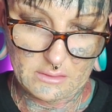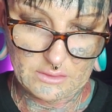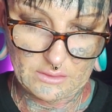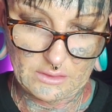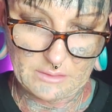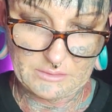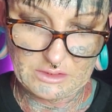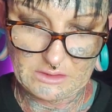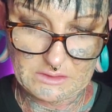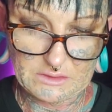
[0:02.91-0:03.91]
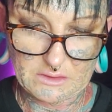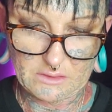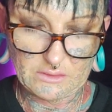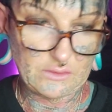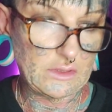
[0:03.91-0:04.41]
So I'm just
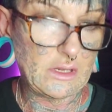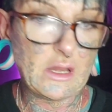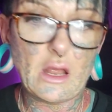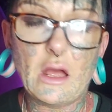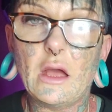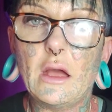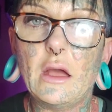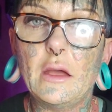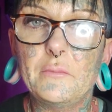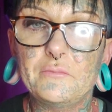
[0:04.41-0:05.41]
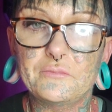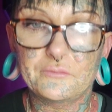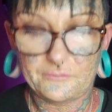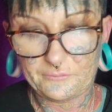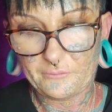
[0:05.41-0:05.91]
doing a
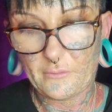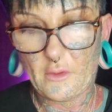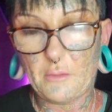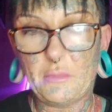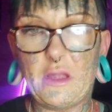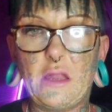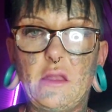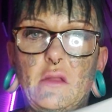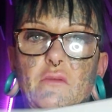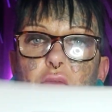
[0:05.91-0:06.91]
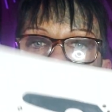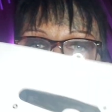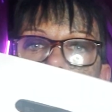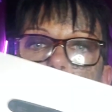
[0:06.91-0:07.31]
print for